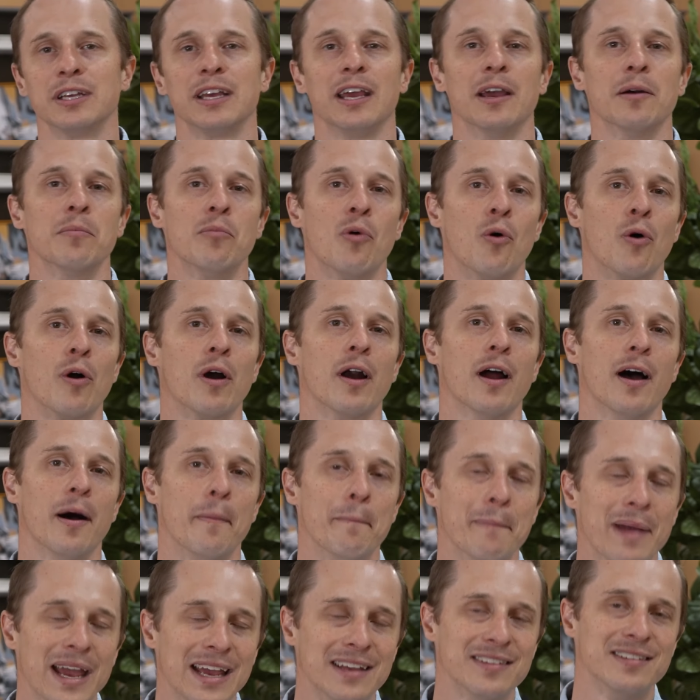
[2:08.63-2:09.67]
to get more
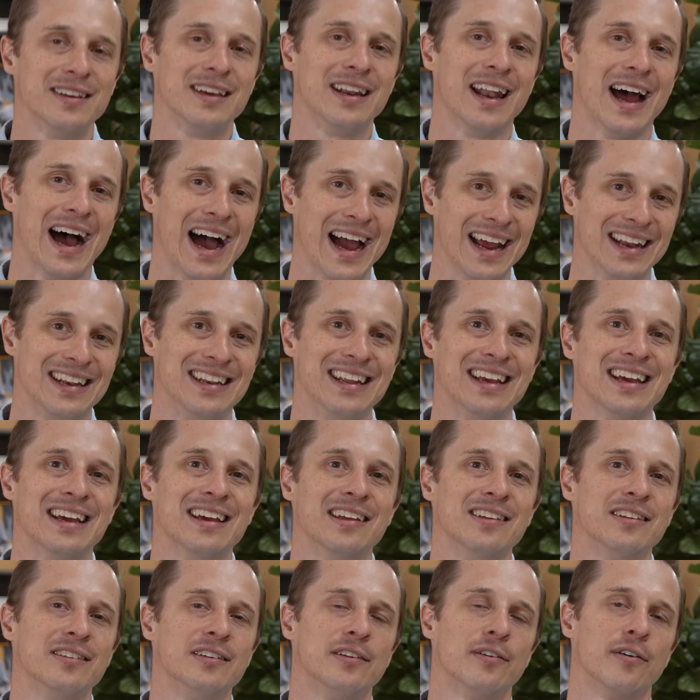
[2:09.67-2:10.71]
amazing
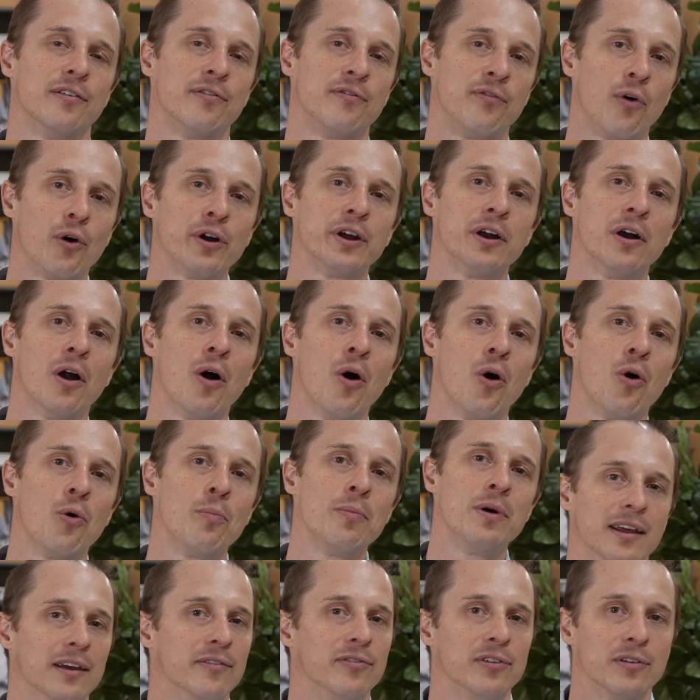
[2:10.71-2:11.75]
ideas for your
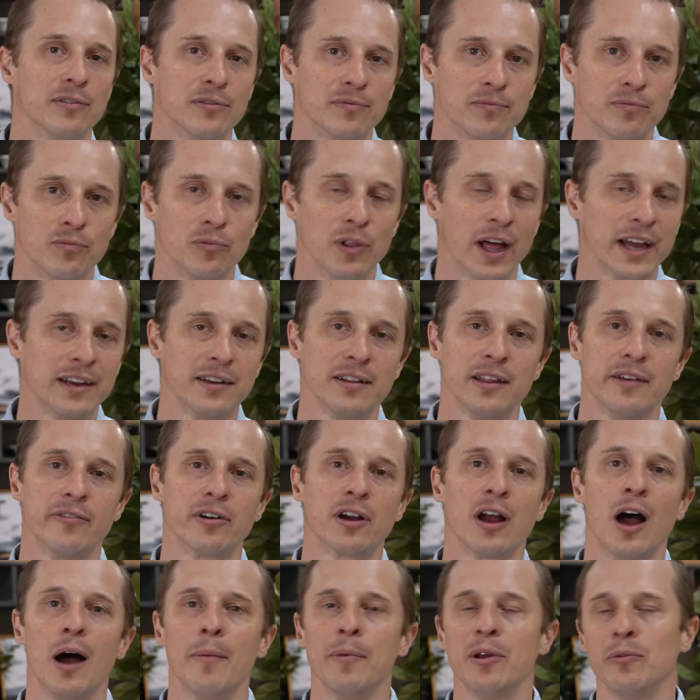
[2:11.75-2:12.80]
home. If you'd like to leave
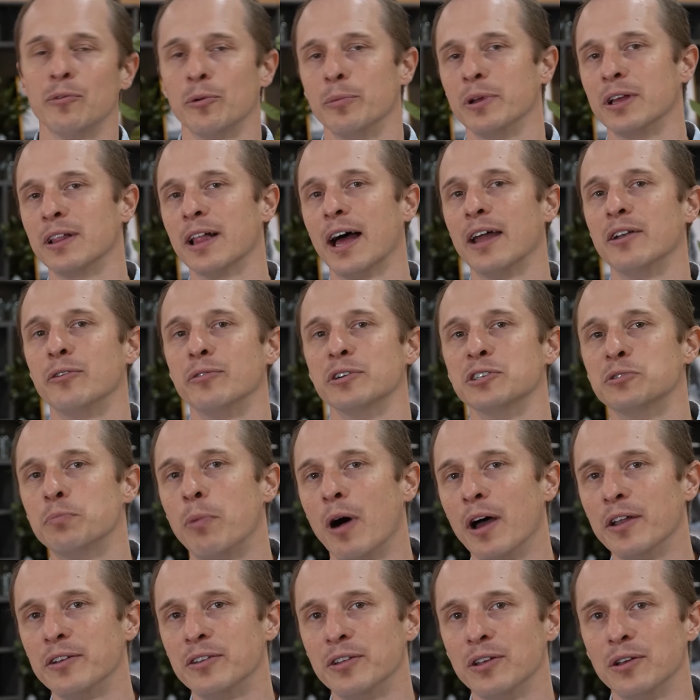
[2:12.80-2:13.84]
a comment, we'll be glad to
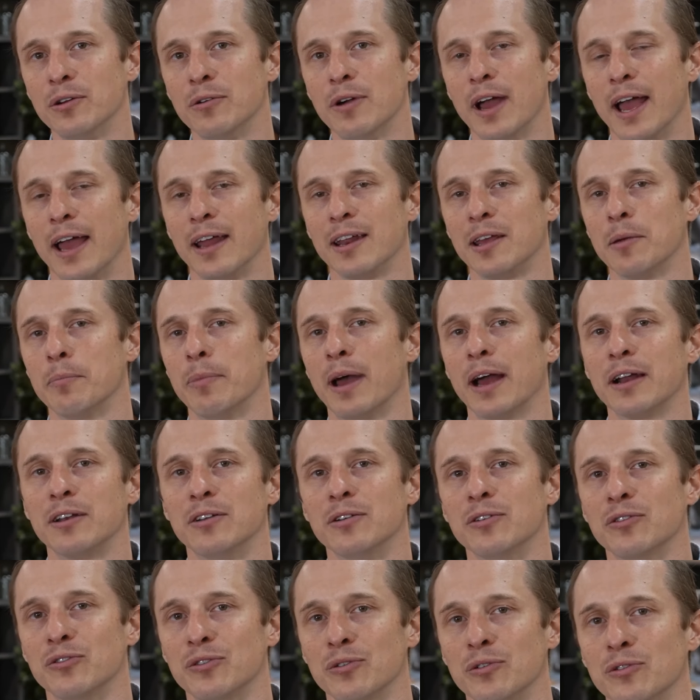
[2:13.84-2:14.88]
respond to you and get back to
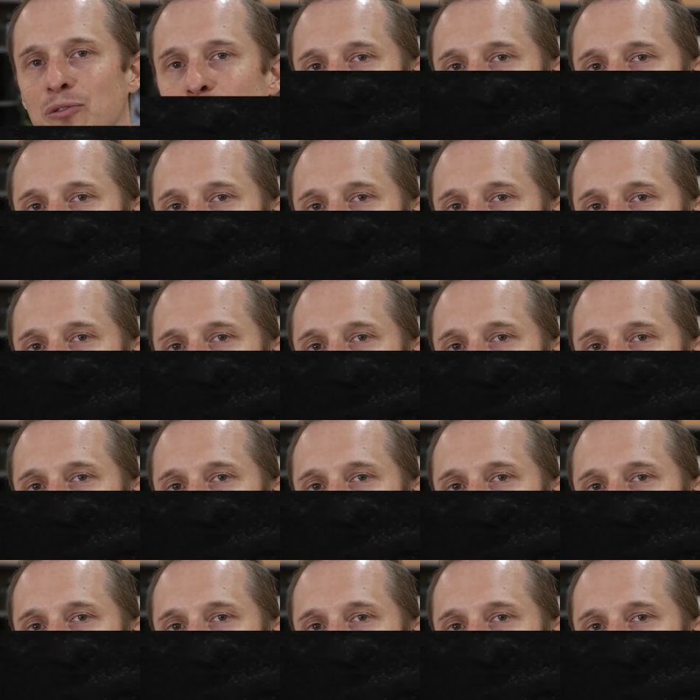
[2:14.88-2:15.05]
you as soon as